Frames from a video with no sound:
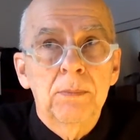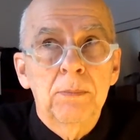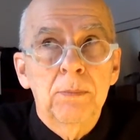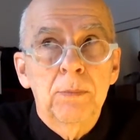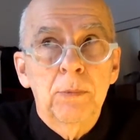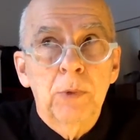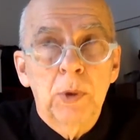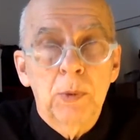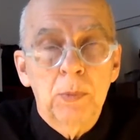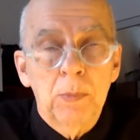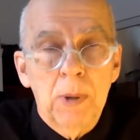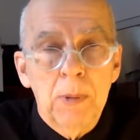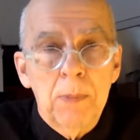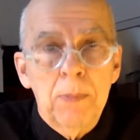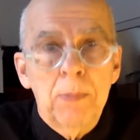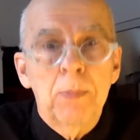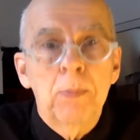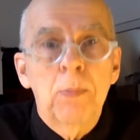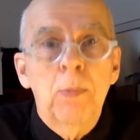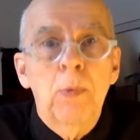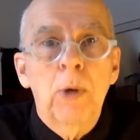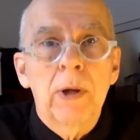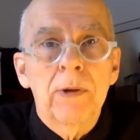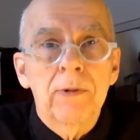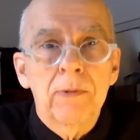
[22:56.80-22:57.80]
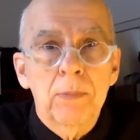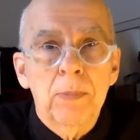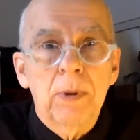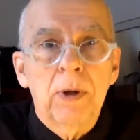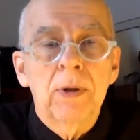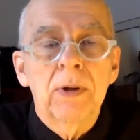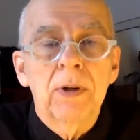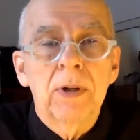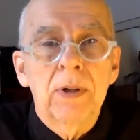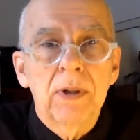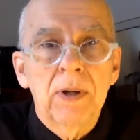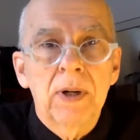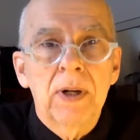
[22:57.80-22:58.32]
with my wife,
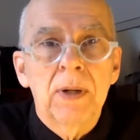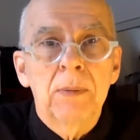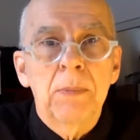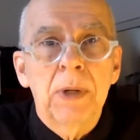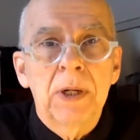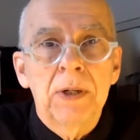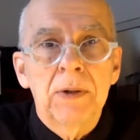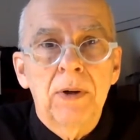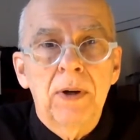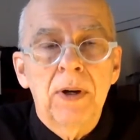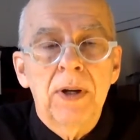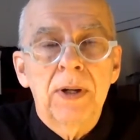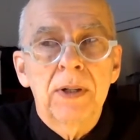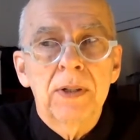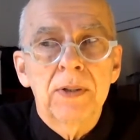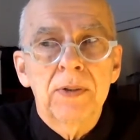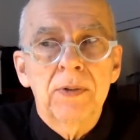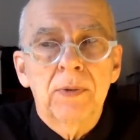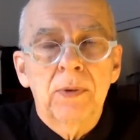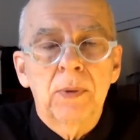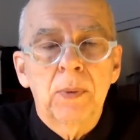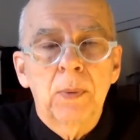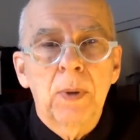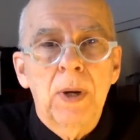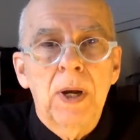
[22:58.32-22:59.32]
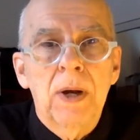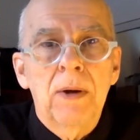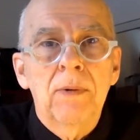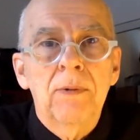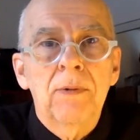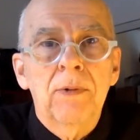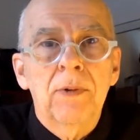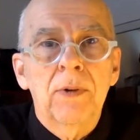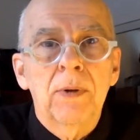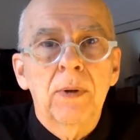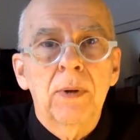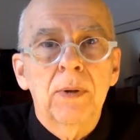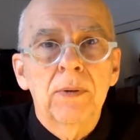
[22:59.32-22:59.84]
partner, and my daughters for a while
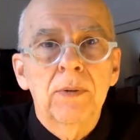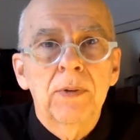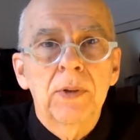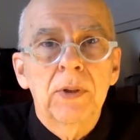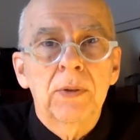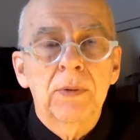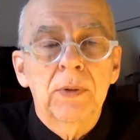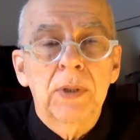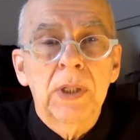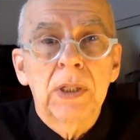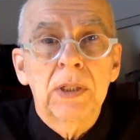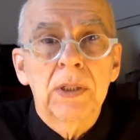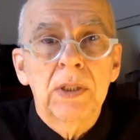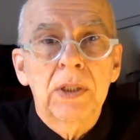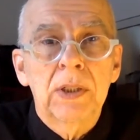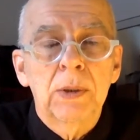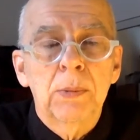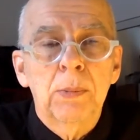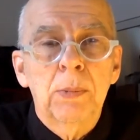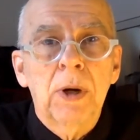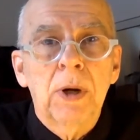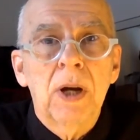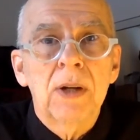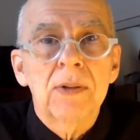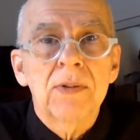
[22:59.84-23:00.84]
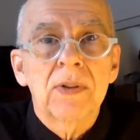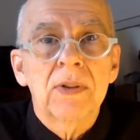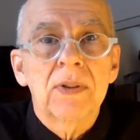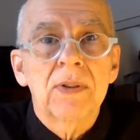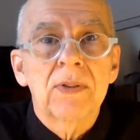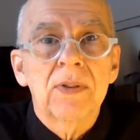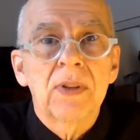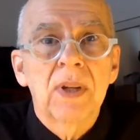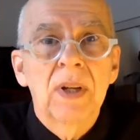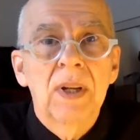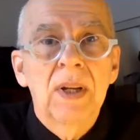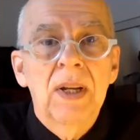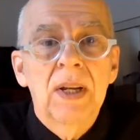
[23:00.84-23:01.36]
for you know 10 year
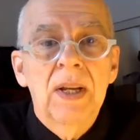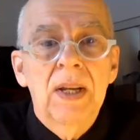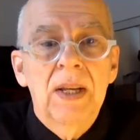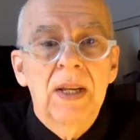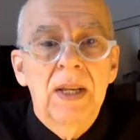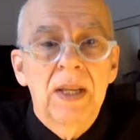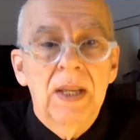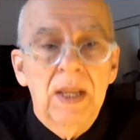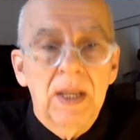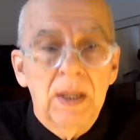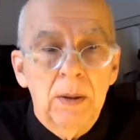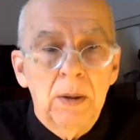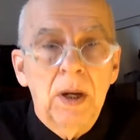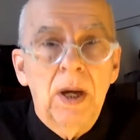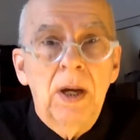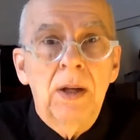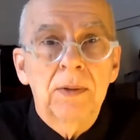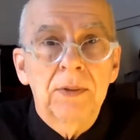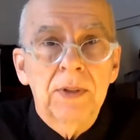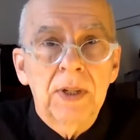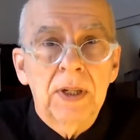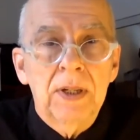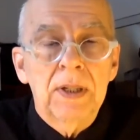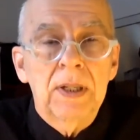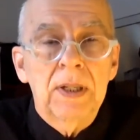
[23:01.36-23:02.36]
process. And I'll tell